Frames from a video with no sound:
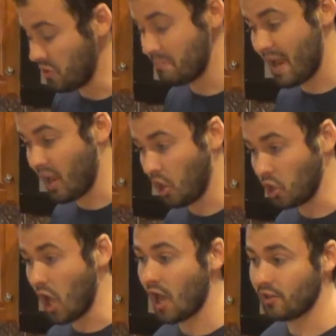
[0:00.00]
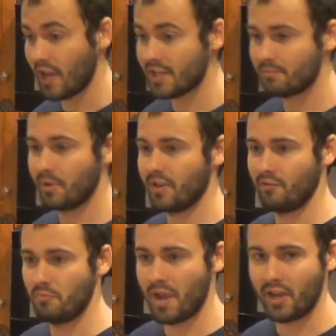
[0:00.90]
You can make a lot less, but if
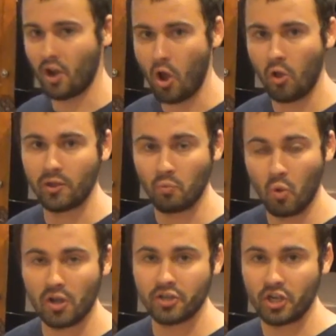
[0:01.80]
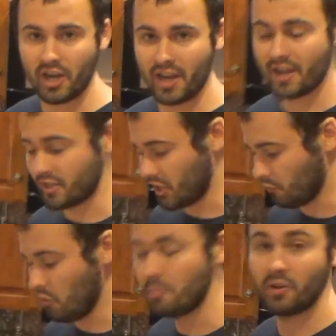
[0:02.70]
you make it all in one gigantic
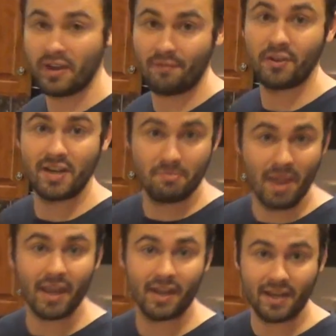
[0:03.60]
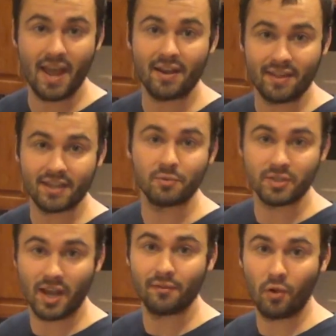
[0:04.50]
group, you'll never need to make it again, and that's what's
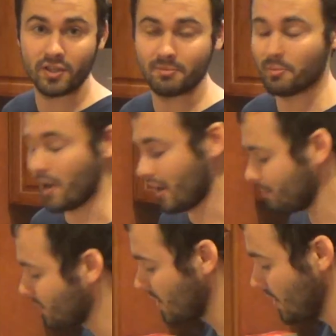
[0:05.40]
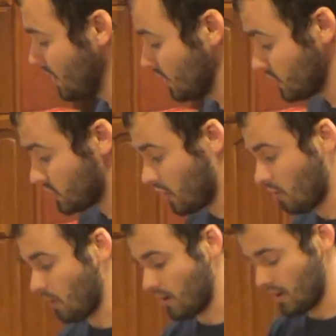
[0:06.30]
kind of awesome about it.
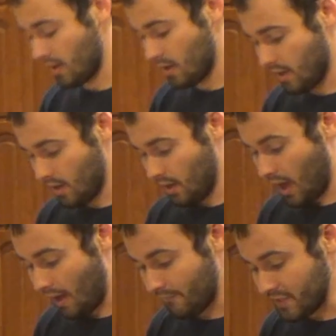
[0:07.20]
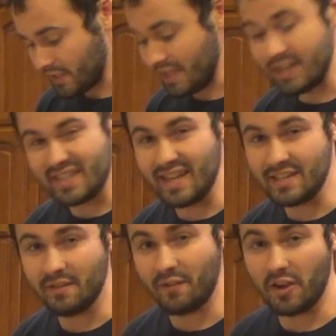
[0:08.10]
So, obviously this
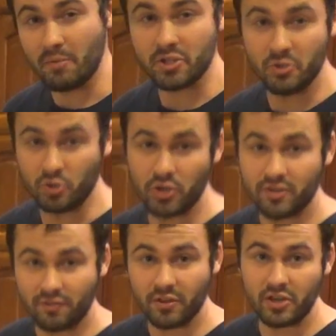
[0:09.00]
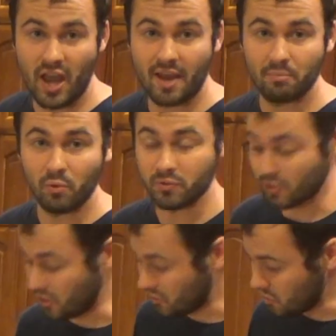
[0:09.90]
isn't very much nutrition for the tadpoles,
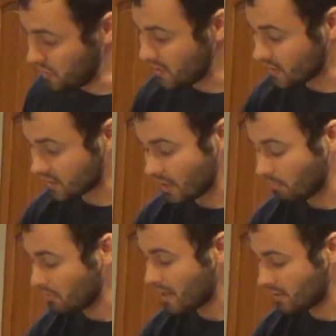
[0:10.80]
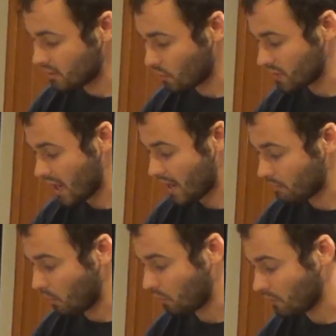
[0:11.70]
so you do need to supplement your
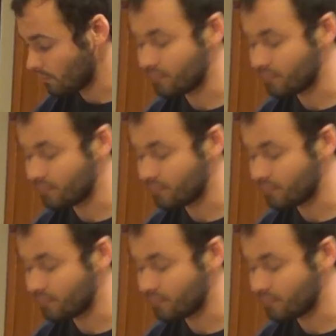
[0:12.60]
tadpole,